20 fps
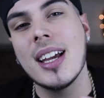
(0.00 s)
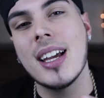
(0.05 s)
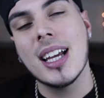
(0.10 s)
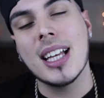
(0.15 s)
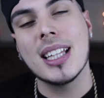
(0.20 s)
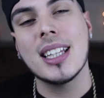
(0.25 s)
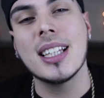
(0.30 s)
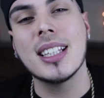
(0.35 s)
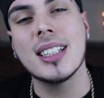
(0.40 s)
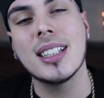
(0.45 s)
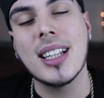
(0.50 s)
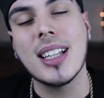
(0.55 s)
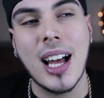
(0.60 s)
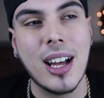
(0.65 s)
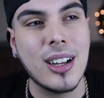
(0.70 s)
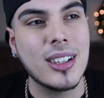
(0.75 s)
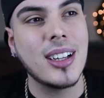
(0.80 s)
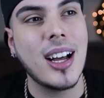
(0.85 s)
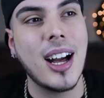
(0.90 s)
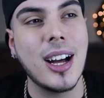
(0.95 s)
And then
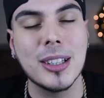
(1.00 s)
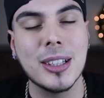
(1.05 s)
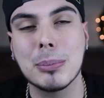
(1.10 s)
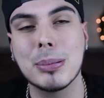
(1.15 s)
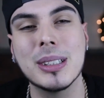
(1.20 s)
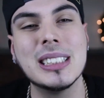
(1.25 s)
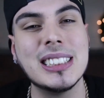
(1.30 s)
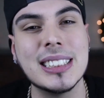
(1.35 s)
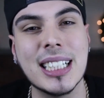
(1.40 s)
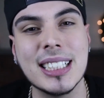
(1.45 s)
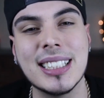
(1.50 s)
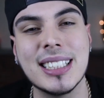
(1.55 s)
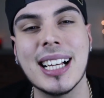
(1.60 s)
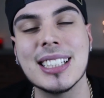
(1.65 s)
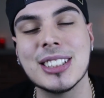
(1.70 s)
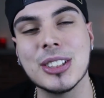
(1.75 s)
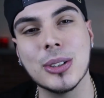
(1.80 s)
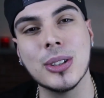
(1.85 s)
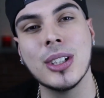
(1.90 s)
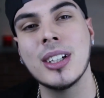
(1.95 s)
I'll, I'll appreciate
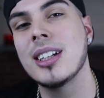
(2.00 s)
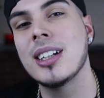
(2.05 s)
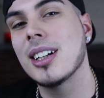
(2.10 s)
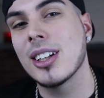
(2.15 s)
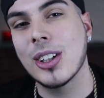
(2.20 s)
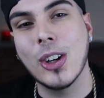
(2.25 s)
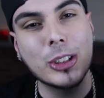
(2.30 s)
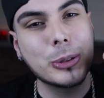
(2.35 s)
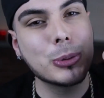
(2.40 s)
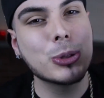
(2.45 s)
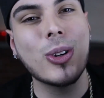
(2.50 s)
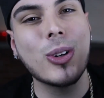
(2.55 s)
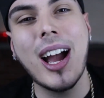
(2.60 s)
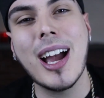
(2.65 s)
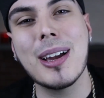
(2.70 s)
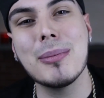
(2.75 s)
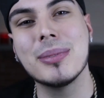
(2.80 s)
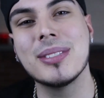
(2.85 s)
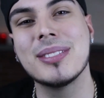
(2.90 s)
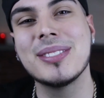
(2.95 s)
that. So go
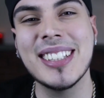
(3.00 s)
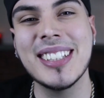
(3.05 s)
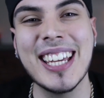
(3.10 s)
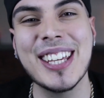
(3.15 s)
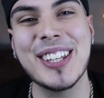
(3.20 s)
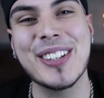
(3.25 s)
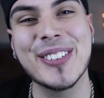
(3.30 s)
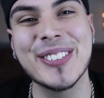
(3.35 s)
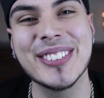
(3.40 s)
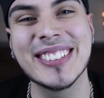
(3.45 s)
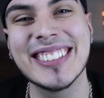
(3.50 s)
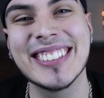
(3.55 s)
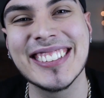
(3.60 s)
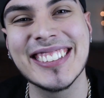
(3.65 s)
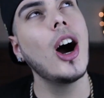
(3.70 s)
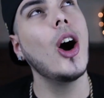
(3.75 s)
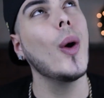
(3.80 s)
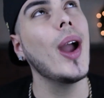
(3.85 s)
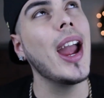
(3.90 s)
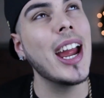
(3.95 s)
subscribe. Thank you.
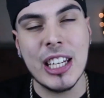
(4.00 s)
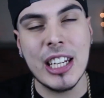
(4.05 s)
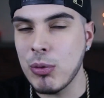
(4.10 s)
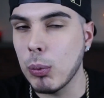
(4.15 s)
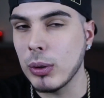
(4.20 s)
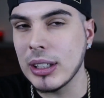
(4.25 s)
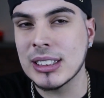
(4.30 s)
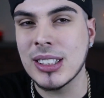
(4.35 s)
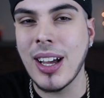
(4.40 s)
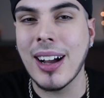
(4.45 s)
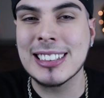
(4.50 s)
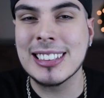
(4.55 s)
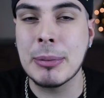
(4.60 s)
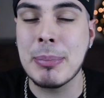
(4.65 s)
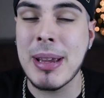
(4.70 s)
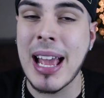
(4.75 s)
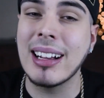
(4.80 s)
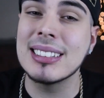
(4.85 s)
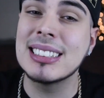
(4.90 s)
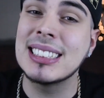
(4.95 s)
Oh, and if you want to talk to
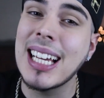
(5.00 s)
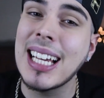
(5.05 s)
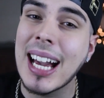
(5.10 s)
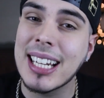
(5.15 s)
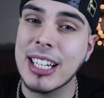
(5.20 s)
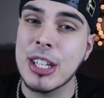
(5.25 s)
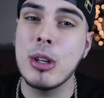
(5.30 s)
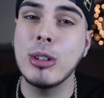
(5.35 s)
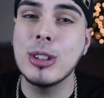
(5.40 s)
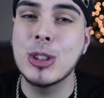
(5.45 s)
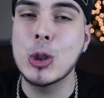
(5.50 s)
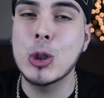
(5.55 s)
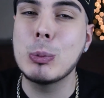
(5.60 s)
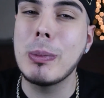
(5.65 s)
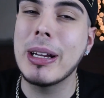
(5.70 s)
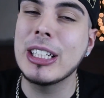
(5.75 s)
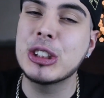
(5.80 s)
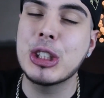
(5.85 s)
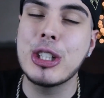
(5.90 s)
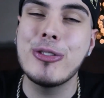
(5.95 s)
me outside of YouTube,
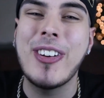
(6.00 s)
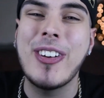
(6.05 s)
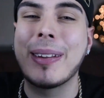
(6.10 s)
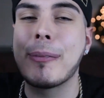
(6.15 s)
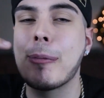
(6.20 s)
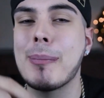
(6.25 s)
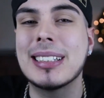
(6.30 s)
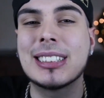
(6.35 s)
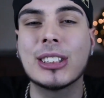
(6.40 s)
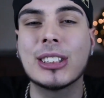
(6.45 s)
make sure you follow me on my